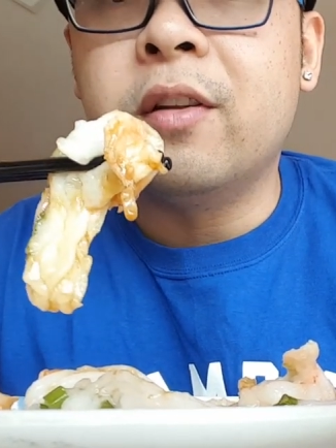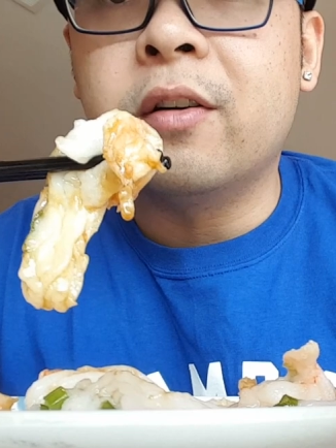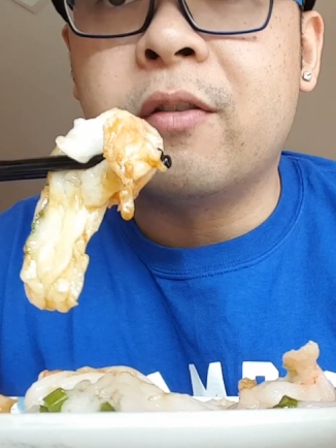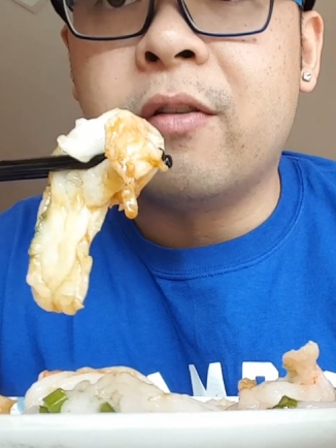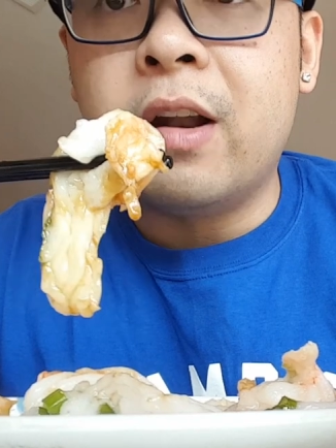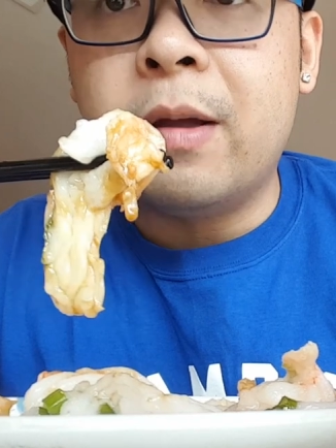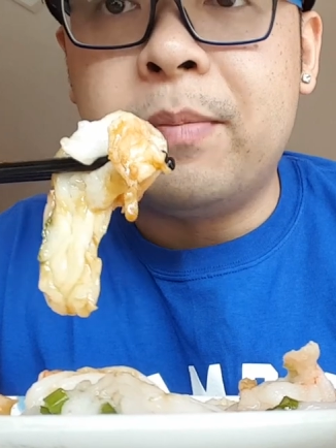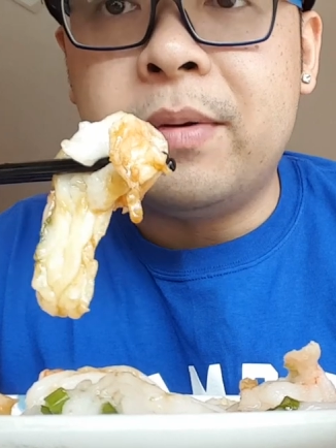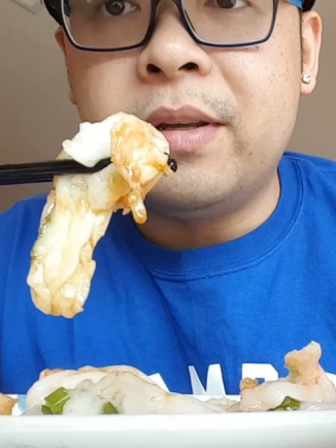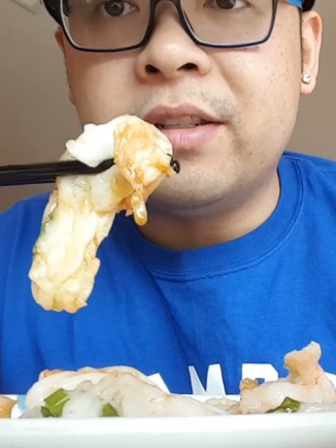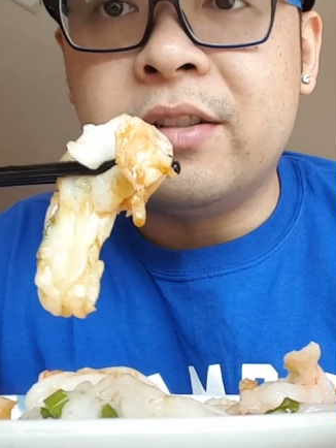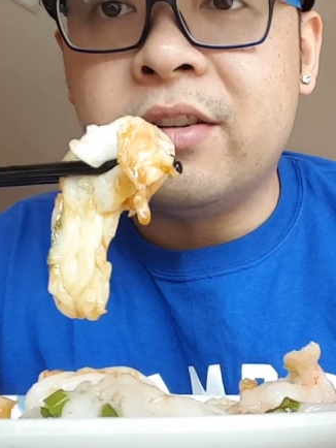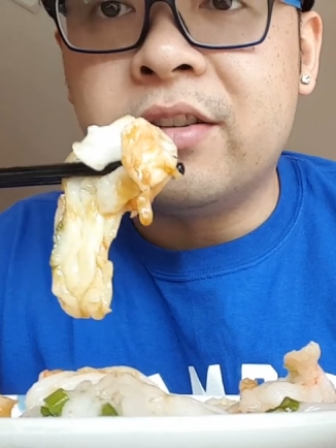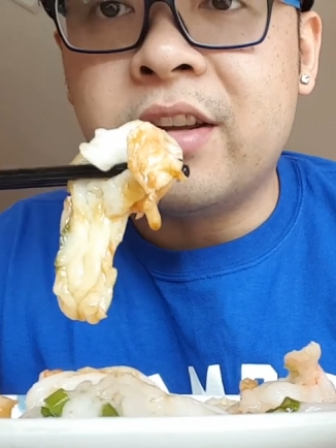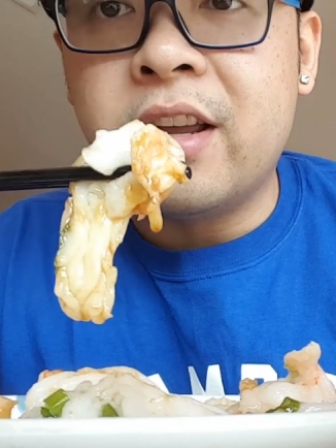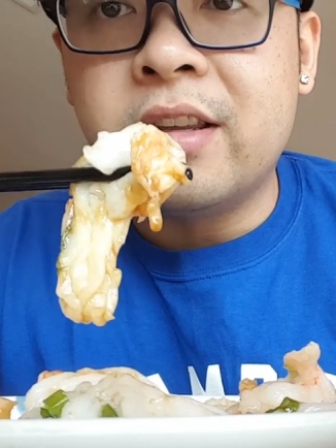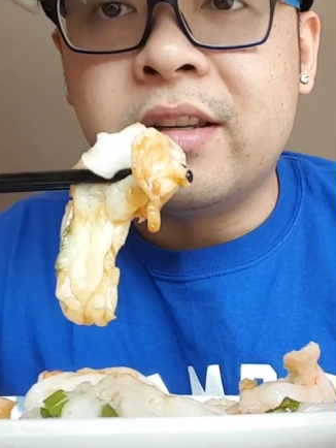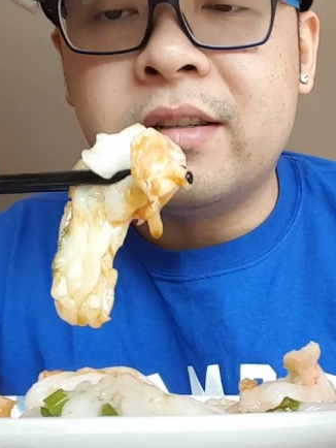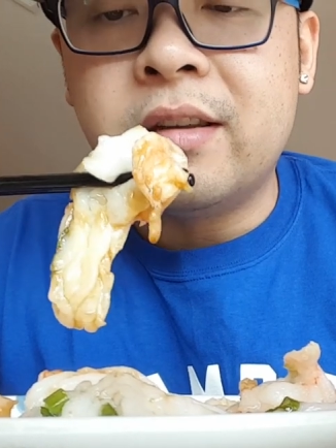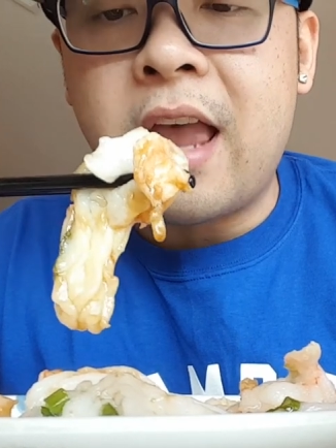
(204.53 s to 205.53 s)
the, the are
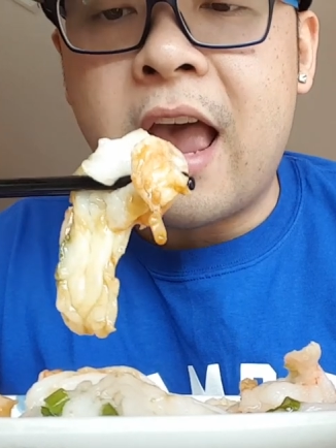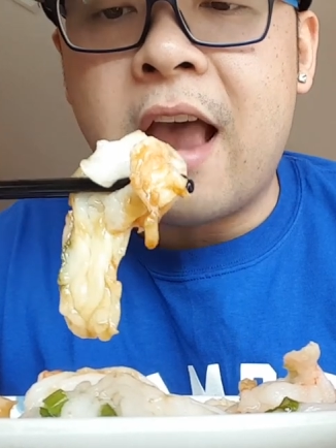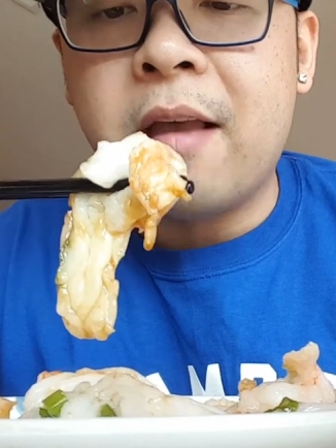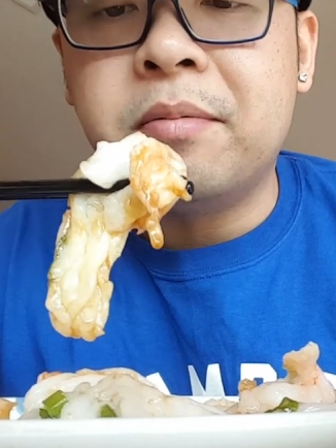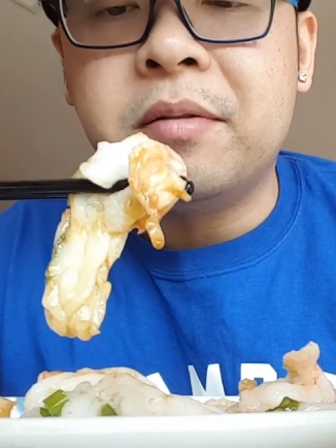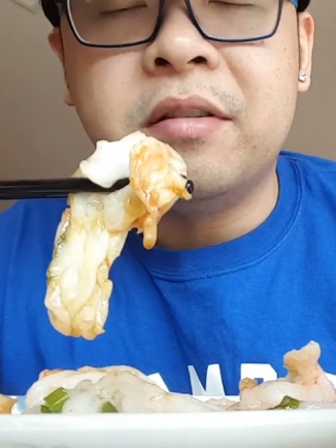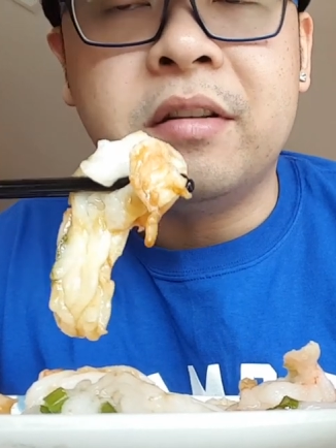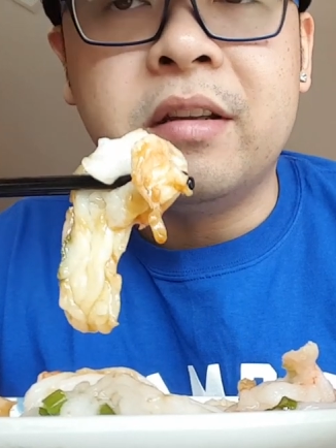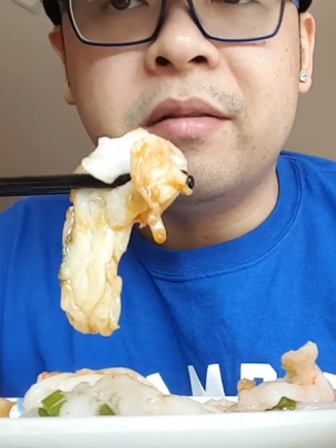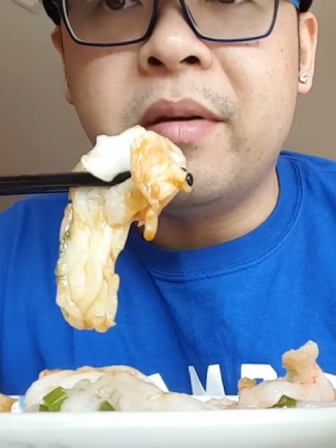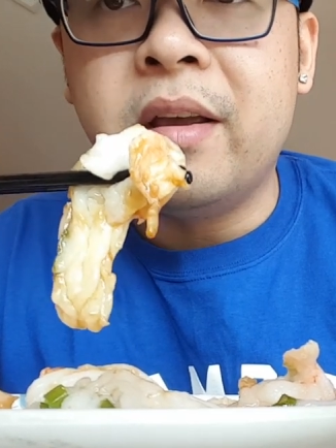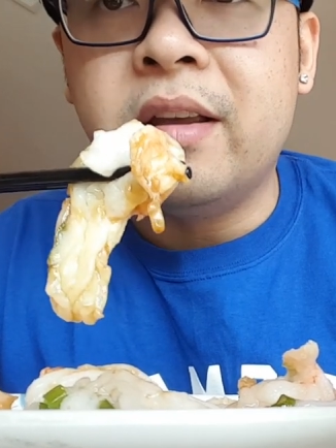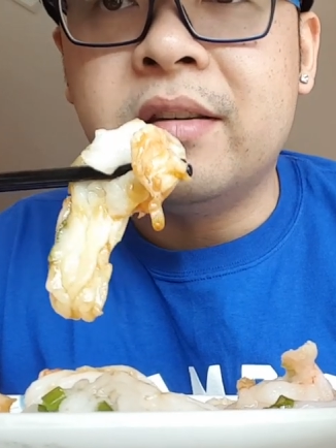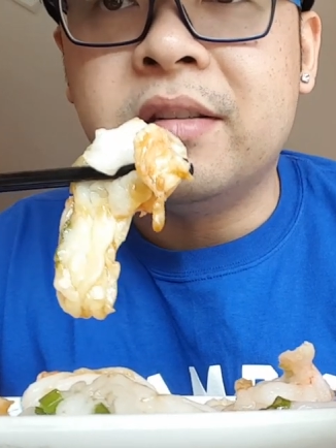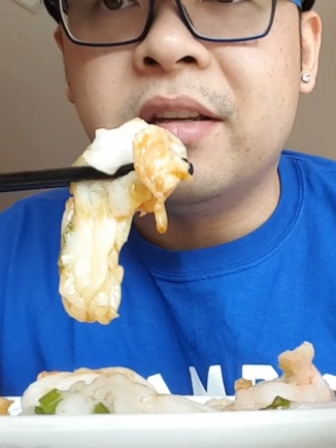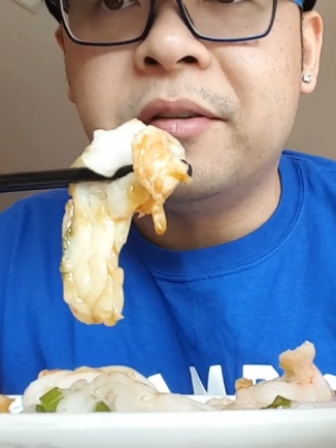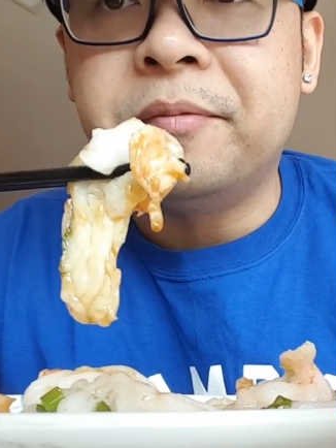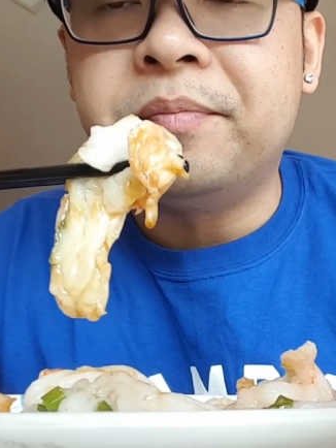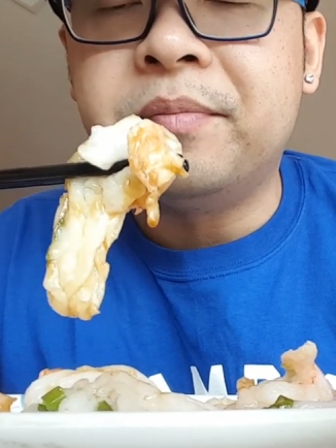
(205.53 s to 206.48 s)
just absolutely amazing.